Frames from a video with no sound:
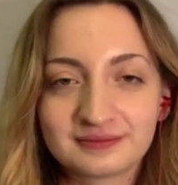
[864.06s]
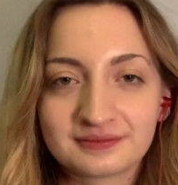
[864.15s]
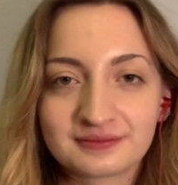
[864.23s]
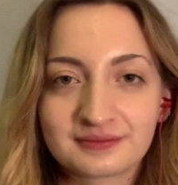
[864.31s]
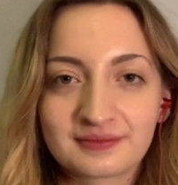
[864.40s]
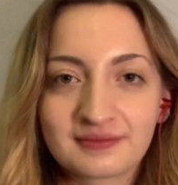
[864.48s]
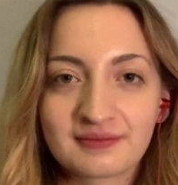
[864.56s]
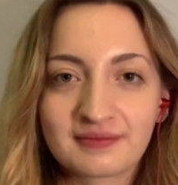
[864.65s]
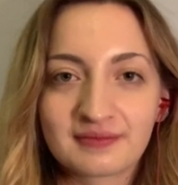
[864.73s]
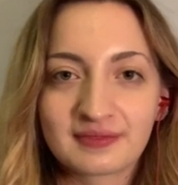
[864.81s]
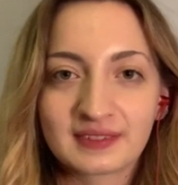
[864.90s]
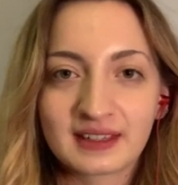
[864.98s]

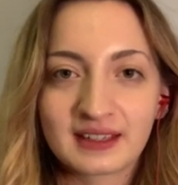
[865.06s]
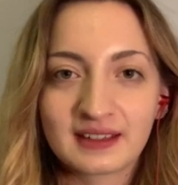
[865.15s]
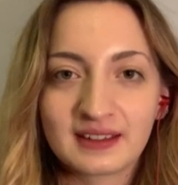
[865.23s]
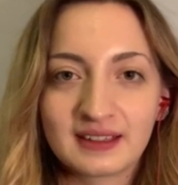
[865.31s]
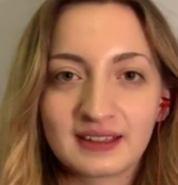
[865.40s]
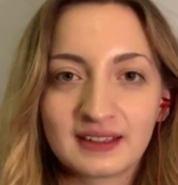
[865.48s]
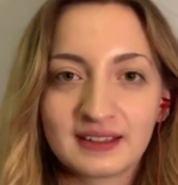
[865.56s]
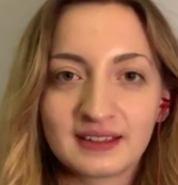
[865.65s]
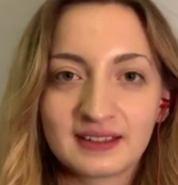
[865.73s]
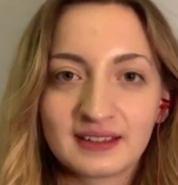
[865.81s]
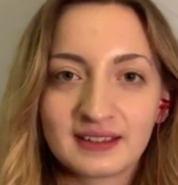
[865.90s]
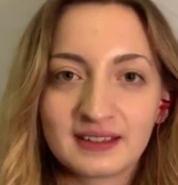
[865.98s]

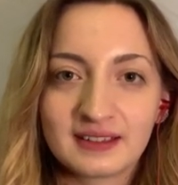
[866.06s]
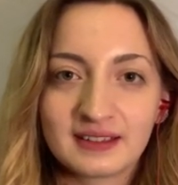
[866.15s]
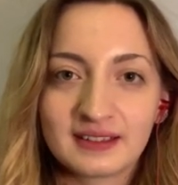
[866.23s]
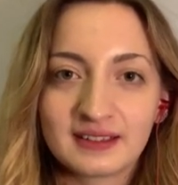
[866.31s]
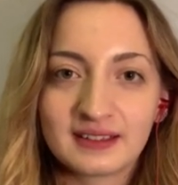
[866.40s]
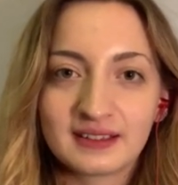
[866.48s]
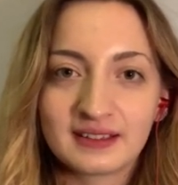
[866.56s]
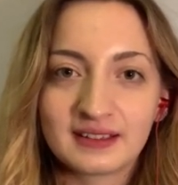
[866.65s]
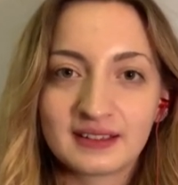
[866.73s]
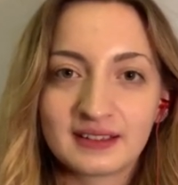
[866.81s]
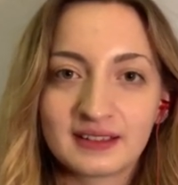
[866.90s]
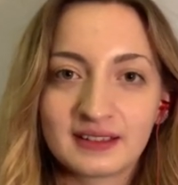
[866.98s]

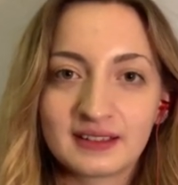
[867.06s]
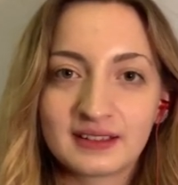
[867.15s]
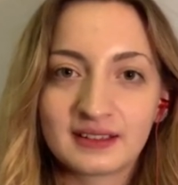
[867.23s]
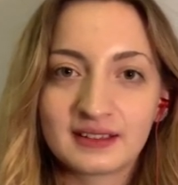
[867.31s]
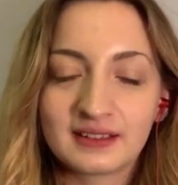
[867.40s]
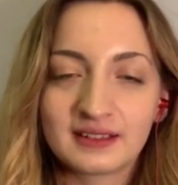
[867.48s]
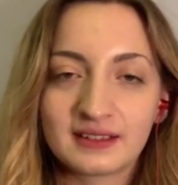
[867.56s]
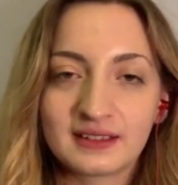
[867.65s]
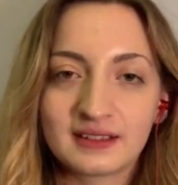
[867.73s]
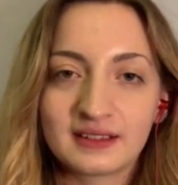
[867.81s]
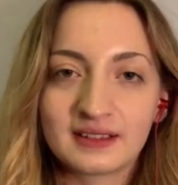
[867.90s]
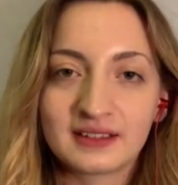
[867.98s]

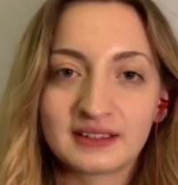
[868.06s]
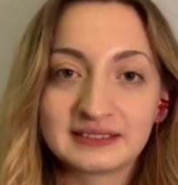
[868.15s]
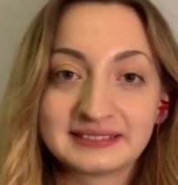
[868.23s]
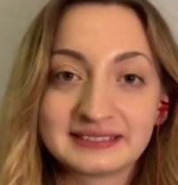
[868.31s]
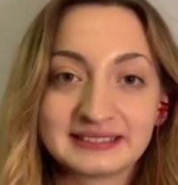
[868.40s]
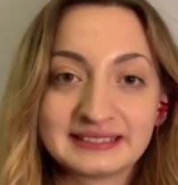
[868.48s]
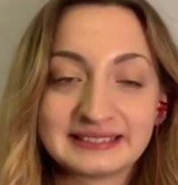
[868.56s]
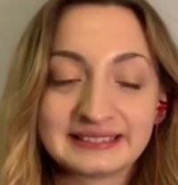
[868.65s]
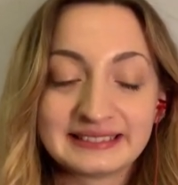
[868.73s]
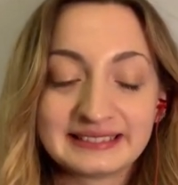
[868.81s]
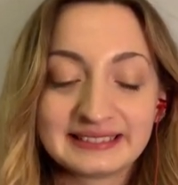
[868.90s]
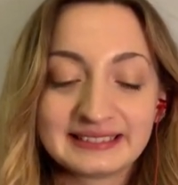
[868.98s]

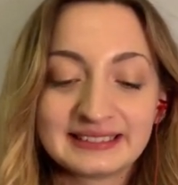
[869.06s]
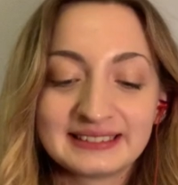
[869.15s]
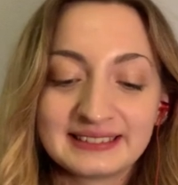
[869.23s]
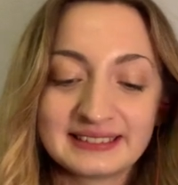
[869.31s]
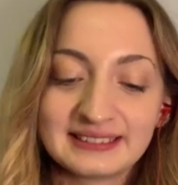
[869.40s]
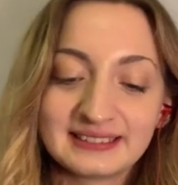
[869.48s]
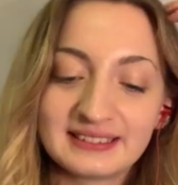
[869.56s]
[no speech]